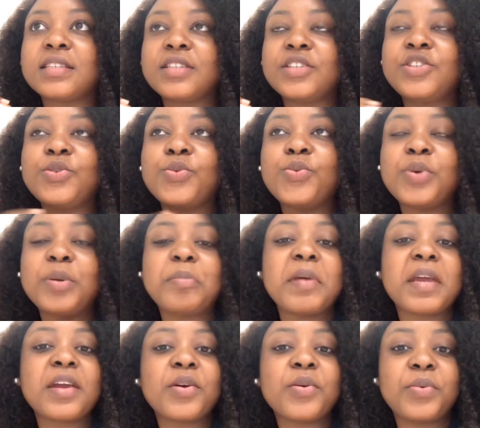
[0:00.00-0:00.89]
we
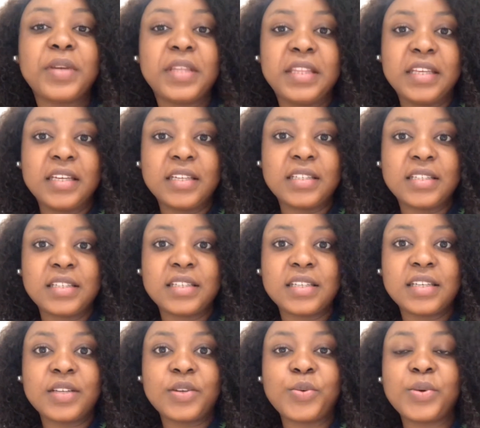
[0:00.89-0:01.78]
bear with it,
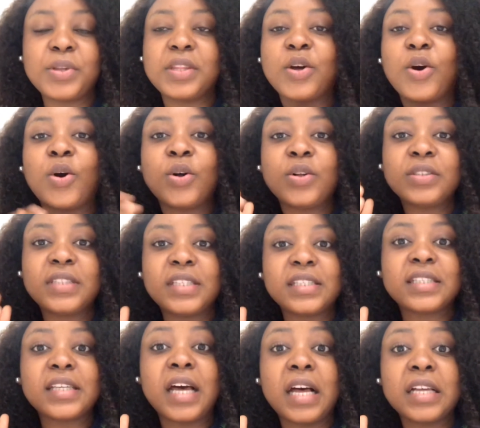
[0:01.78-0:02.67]
with all
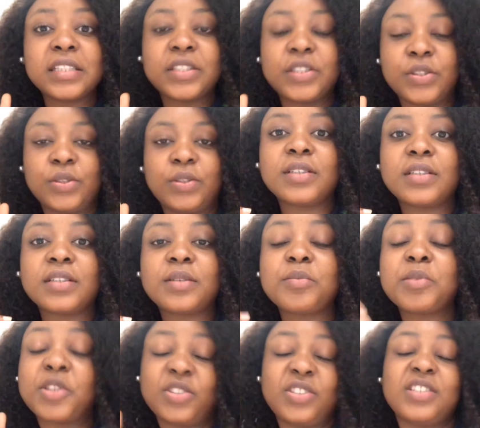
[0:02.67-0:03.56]
this hustle,
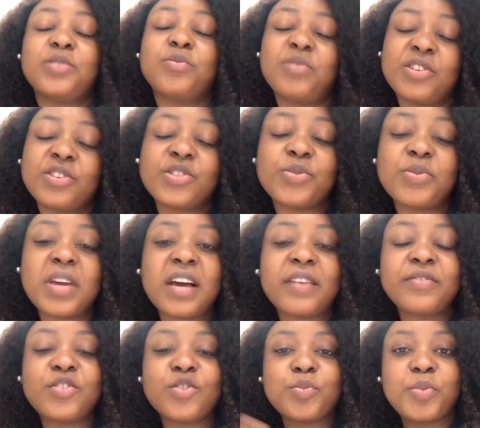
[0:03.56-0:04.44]
because we
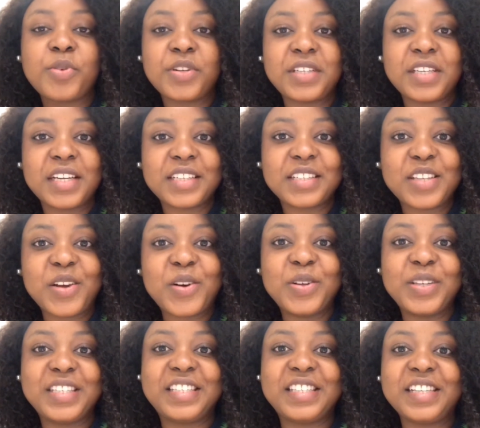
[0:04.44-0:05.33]
have to protect
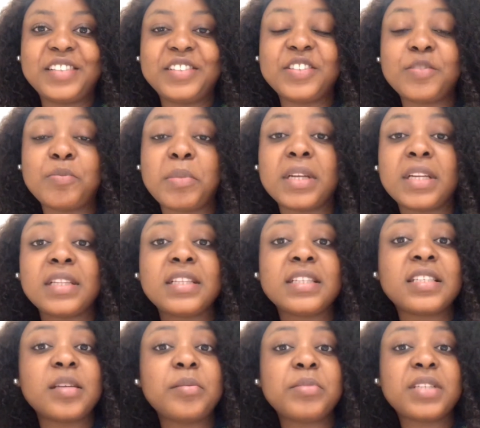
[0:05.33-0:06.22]
ourselves, but at the
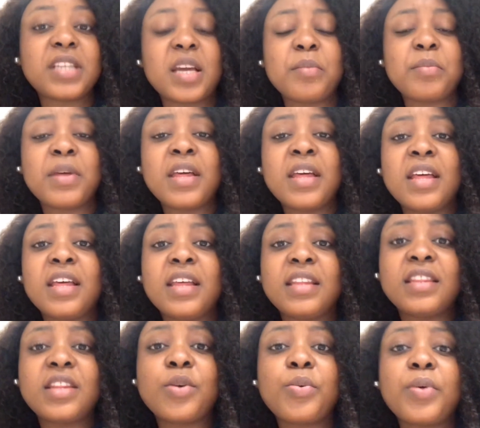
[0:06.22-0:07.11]
same time,
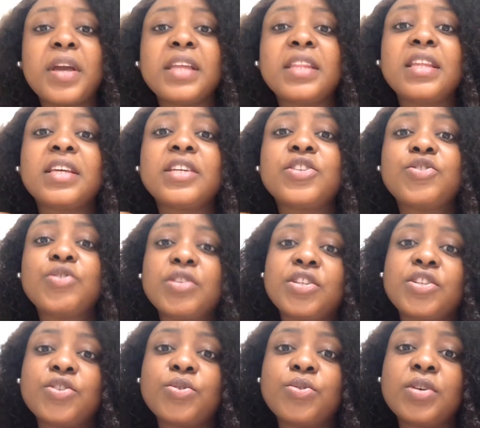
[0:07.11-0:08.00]
the way they
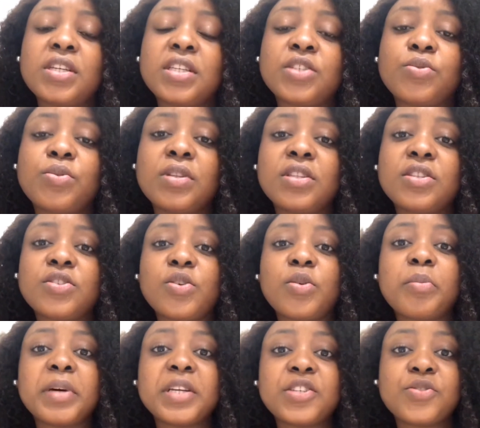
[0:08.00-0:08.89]
treat you is with so
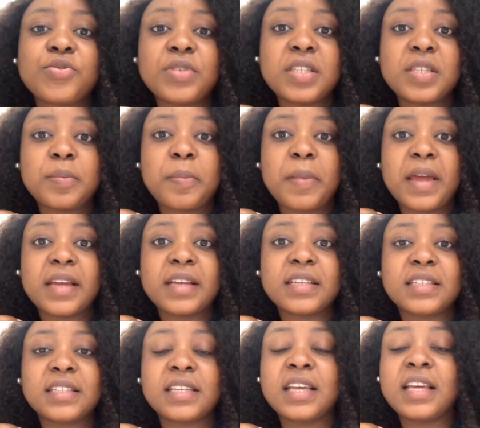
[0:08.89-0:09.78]
much
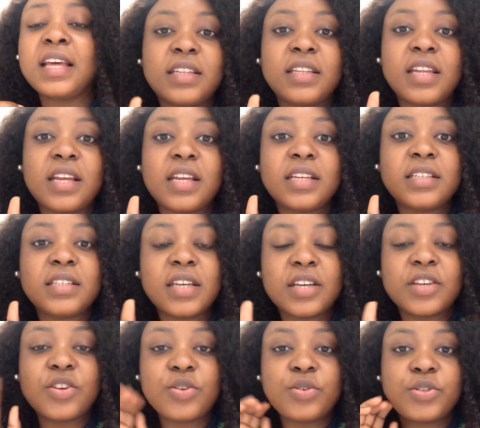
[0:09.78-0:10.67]
respect. They
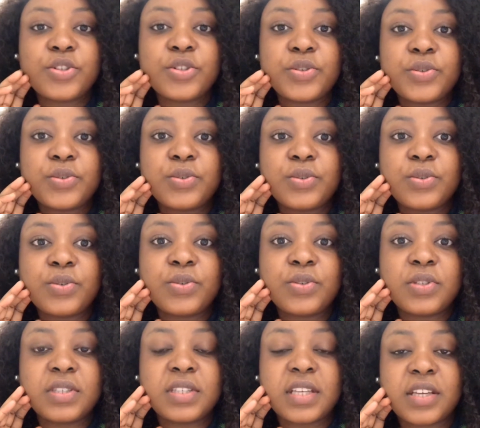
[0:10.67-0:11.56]
take you to
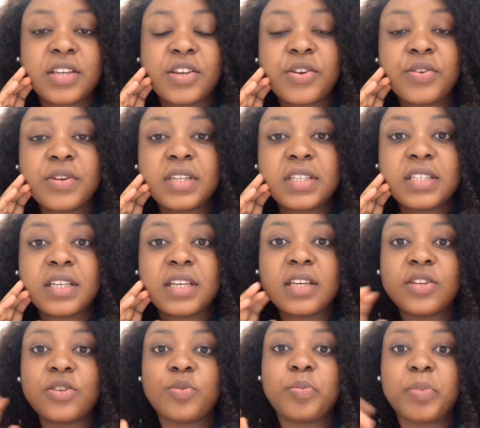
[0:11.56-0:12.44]
security,
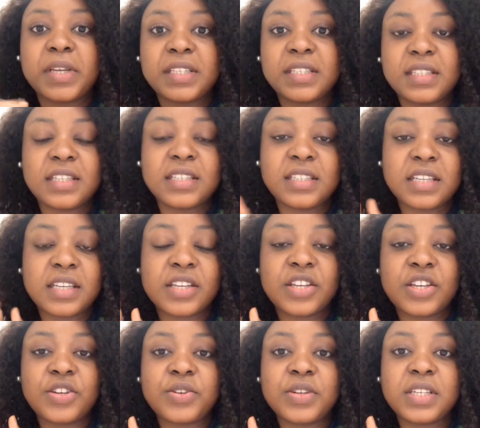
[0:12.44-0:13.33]
you pass the
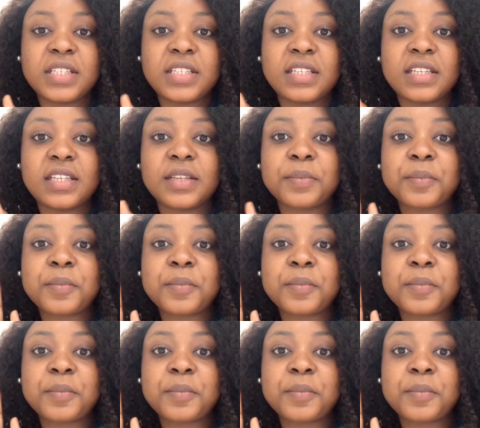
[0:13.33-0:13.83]
security.